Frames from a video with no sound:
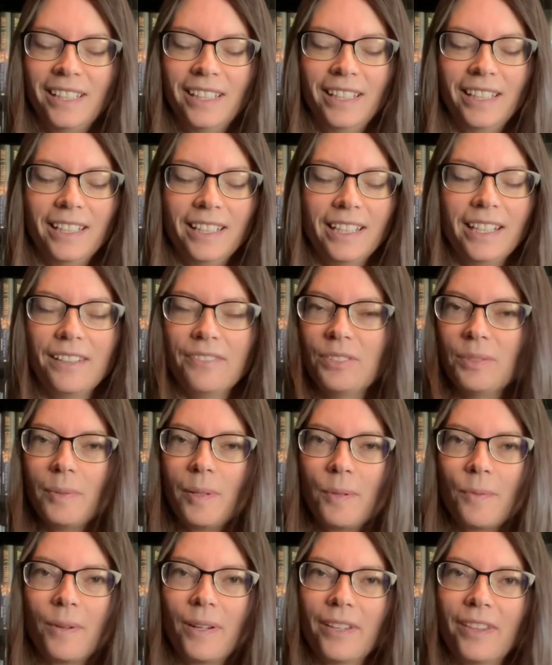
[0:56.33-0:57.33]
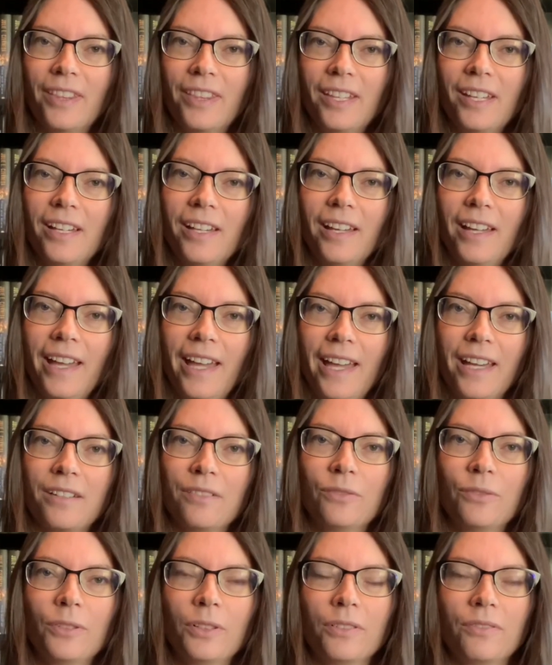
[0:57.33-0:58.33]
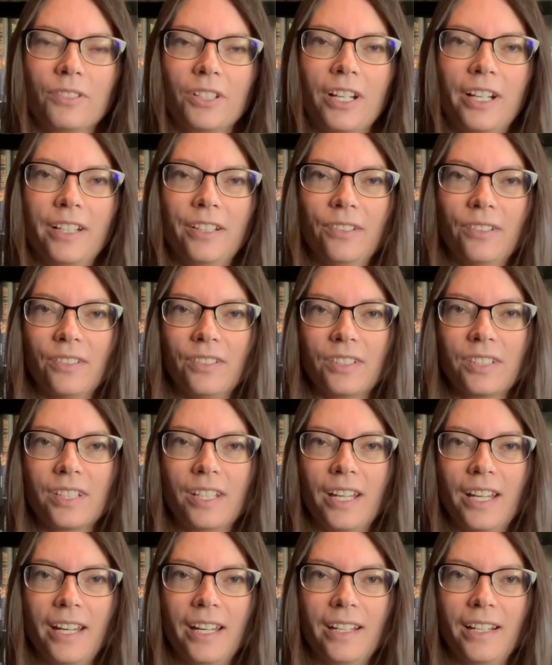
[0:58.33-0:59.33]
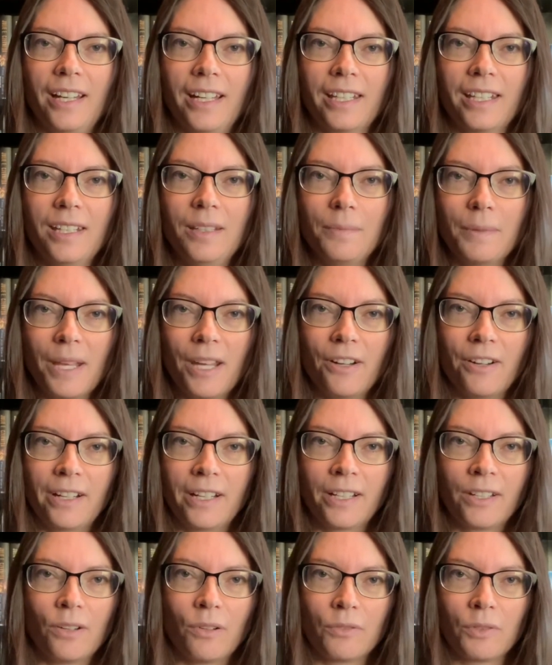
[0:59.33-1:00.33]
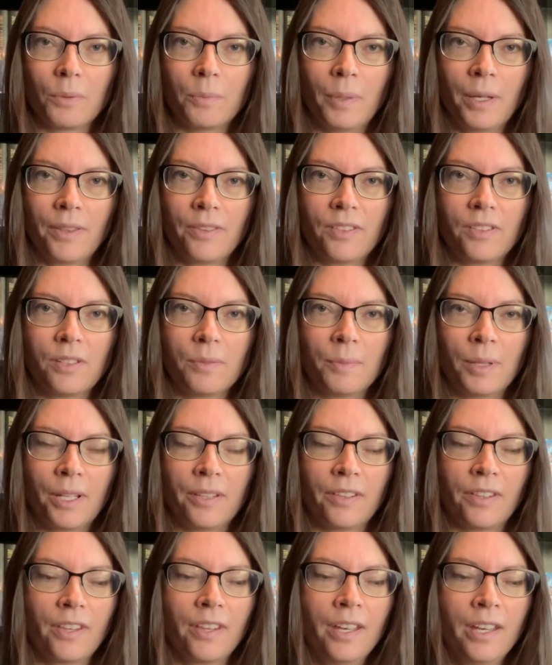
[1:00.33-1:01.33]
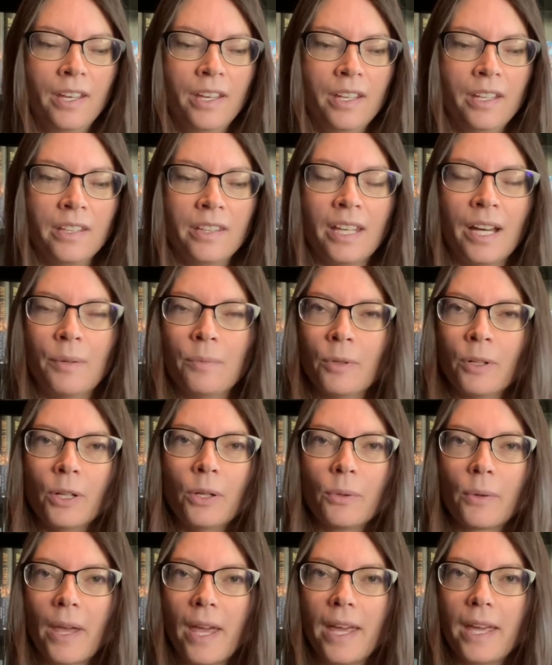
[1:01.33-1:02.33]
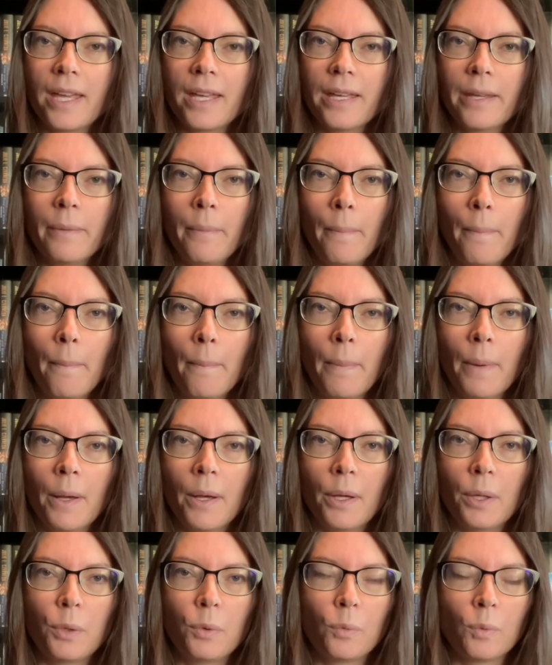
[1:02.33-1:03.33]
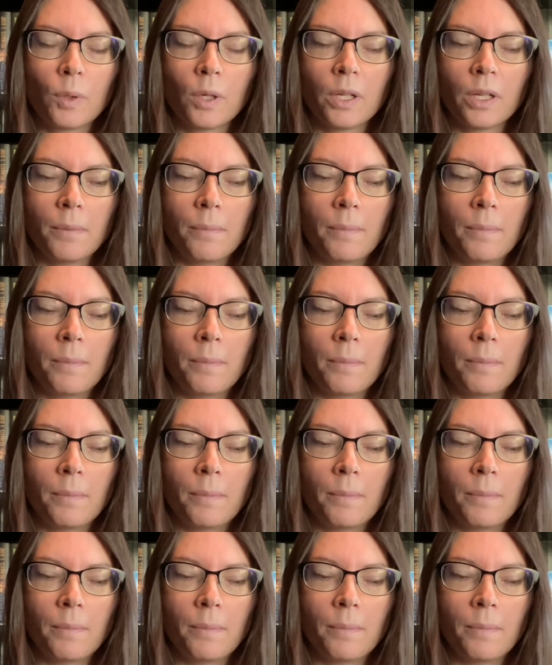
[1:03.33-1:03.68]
It leaves me with a handful of titles that I keep carrying over month to month that were okay, but weren't